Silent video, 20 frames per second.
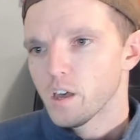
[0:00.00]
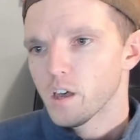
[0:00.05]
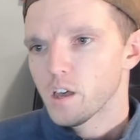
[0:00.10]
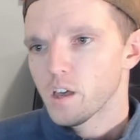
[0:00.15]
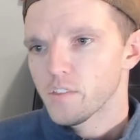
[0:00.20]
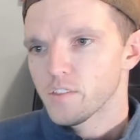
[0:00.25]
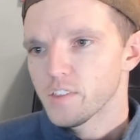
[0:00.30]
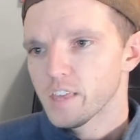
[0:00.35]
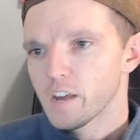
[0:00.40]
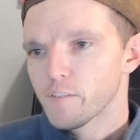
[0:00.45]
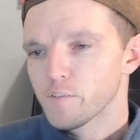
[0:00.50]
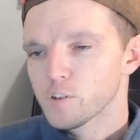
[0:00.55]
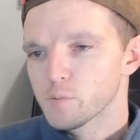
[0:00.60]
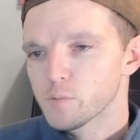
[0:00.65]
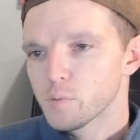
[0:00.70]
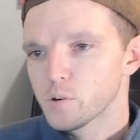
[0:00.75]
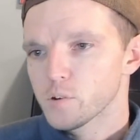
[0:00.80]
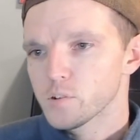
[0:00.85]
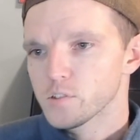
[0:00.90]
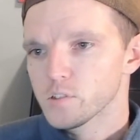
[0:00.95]
uh, the
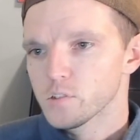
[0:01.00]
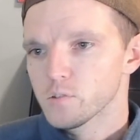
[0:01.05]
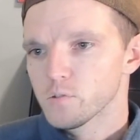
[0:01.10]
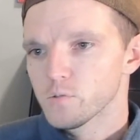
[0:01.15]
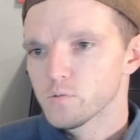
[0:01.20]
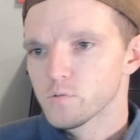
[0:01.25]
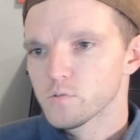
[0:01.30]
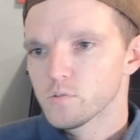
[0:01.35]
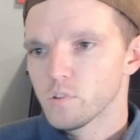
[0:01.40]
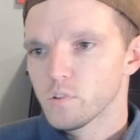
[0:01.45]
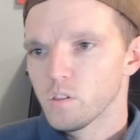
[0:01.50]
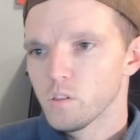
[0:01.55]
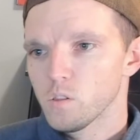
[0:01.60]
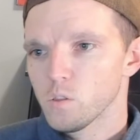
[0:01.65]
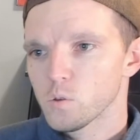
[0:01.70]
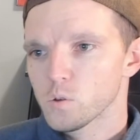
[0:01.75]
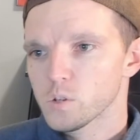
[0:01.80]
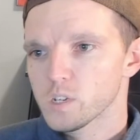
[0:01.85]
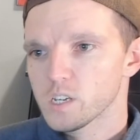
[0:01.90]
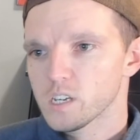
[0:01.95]
average person who's
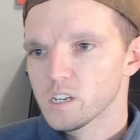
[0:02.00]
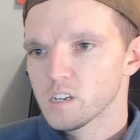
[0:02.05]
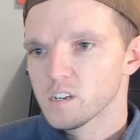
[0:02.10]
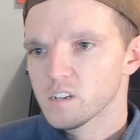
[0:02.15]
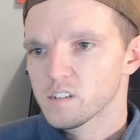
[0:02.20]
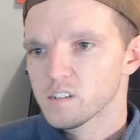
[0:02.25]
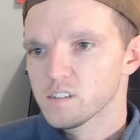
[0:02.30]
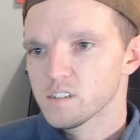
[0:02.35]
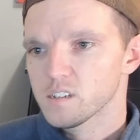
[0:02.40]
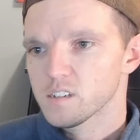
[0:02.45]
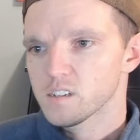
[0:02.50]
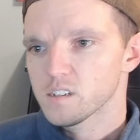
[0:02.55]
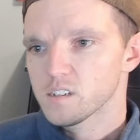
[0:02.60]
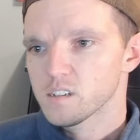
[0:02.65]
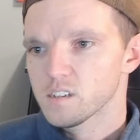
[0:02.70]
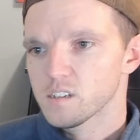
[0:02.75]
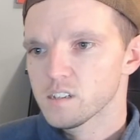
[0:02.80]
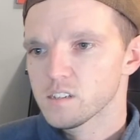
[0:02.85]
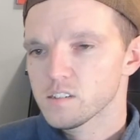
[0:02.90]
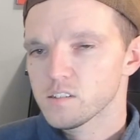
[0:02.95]
looking
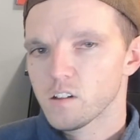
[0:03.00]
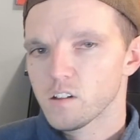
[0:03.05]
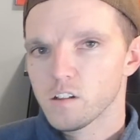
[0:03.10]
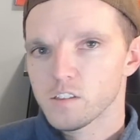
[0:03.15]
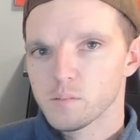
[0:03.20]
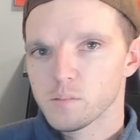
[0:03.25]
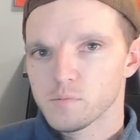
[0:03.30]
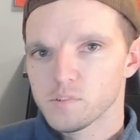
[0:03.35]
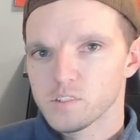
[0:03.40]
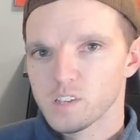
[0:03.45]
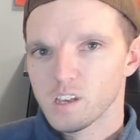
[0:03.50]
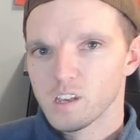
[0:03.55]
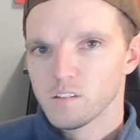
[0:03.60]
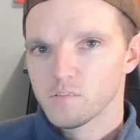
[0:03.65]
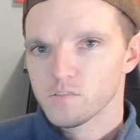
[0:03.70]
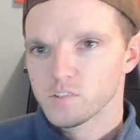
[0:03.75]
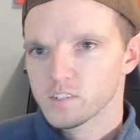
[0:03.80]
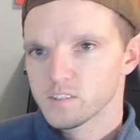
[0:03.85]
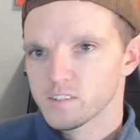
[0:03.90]
to install it themselves,